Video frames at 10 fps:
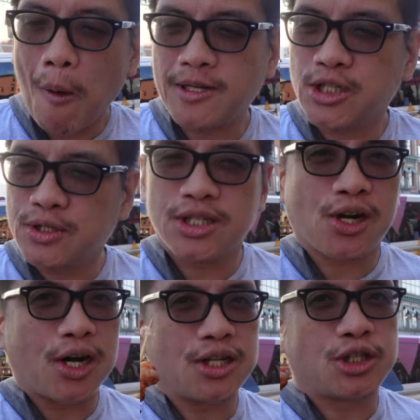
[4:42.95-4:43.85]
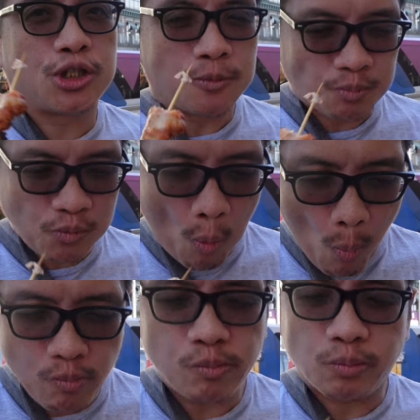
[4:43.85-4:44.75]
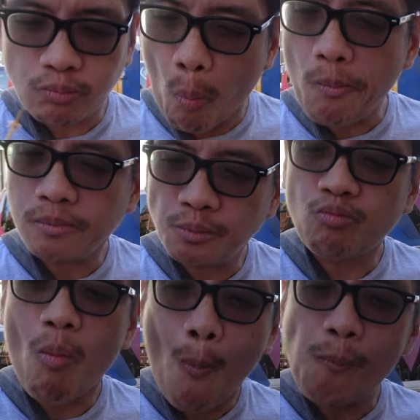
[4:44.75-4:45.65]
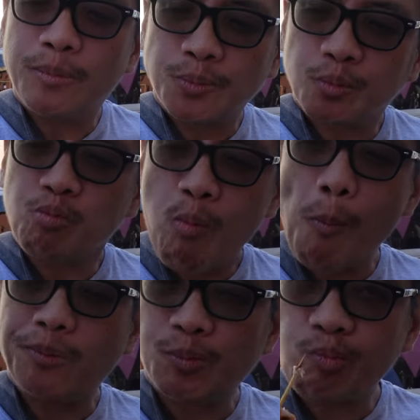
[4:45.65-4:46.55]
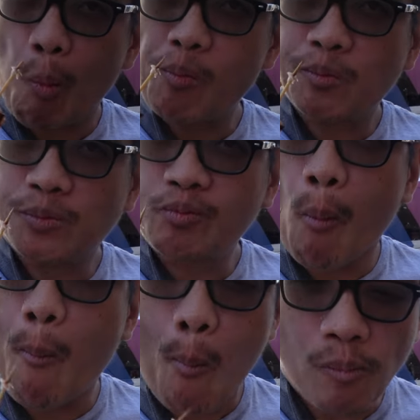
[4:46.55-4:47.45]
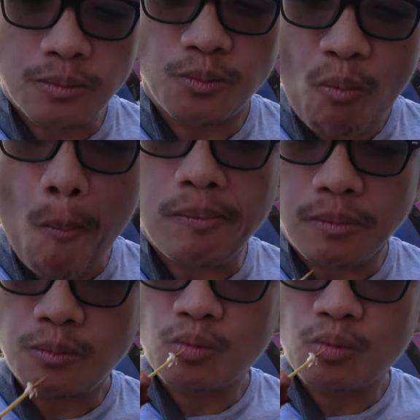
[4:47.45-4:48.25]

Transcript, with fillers: this is the cartilage. Yeah. Yeah, I tasted, uh, you know, I chewed on the cartilage for that one.